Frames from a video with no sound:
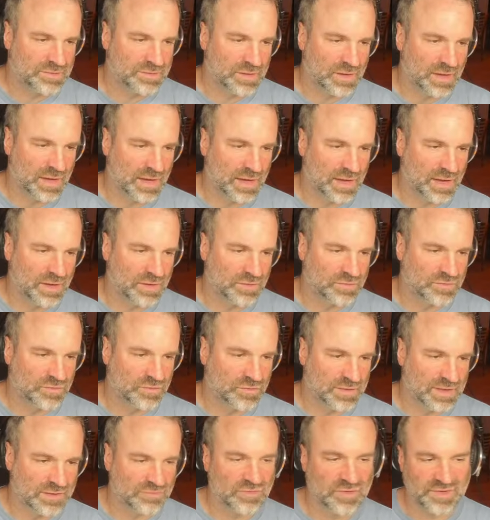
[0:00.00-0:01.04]
to
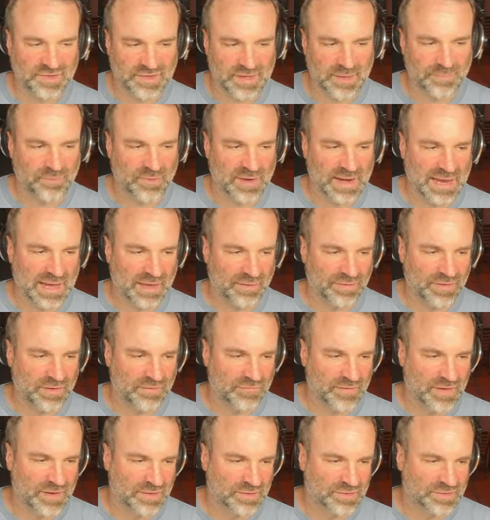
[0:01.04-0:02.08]
literally separate out the
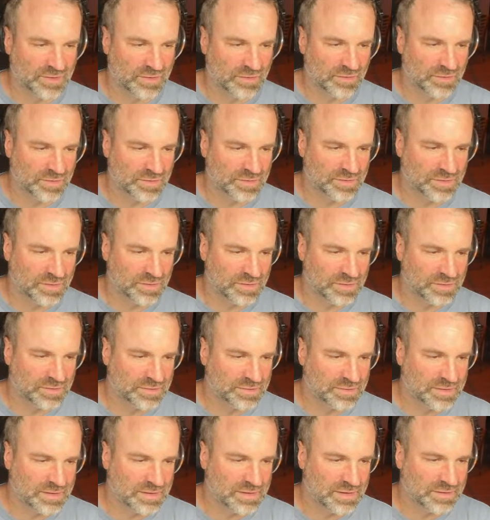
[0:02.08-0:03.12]
events. So you can
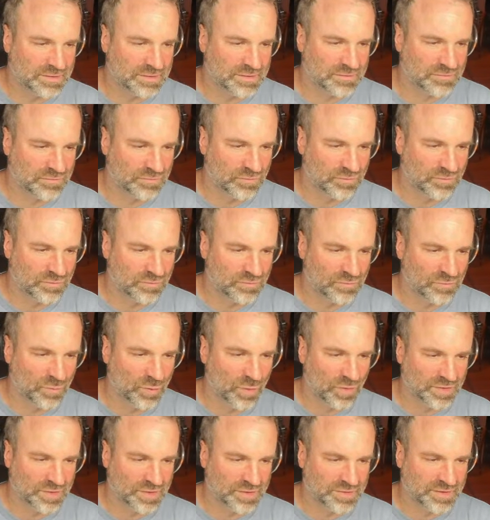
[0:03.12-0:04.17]
see, let's
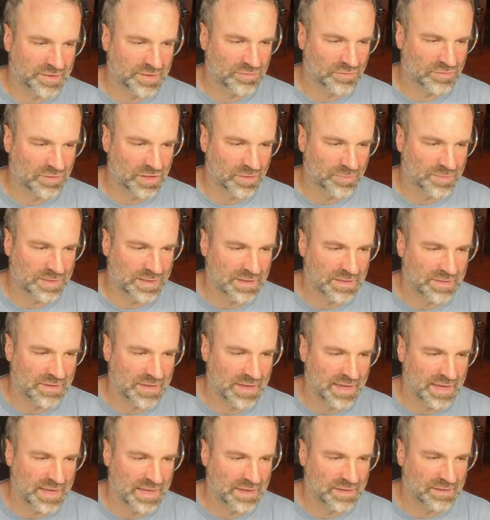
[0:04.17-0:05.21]
watch the signal coming in
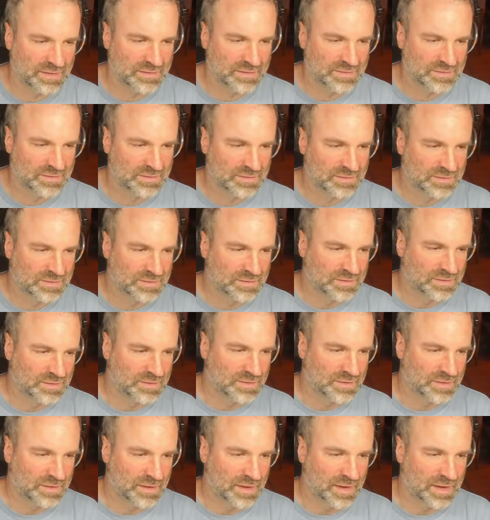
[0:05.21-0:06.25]
there.
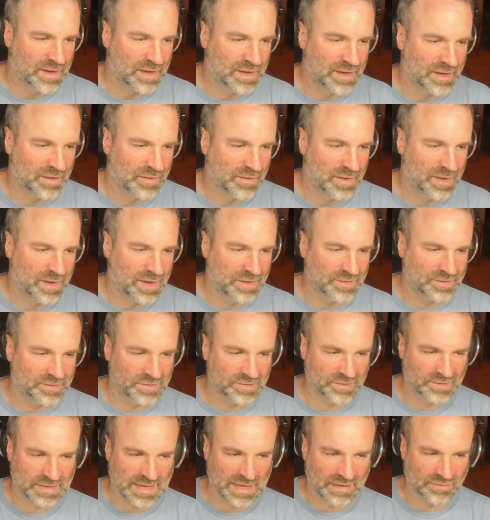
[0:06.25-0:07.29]
It's
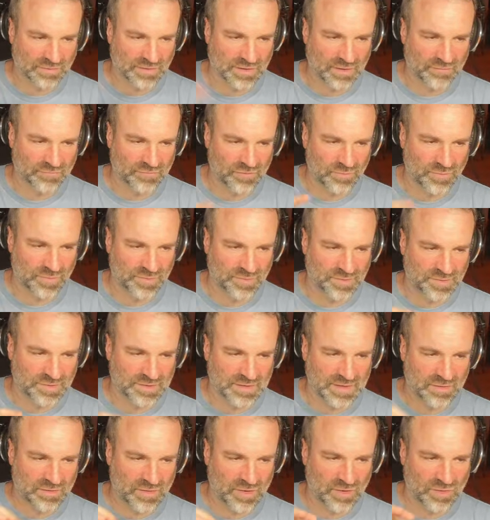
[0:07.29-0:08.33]
just counting up from
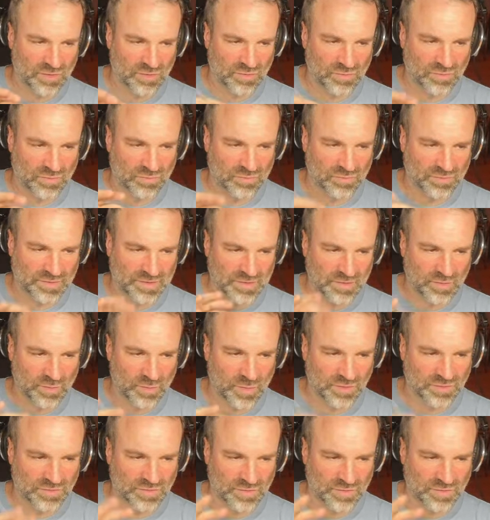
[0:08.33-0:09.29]
0, 0, 1, 2,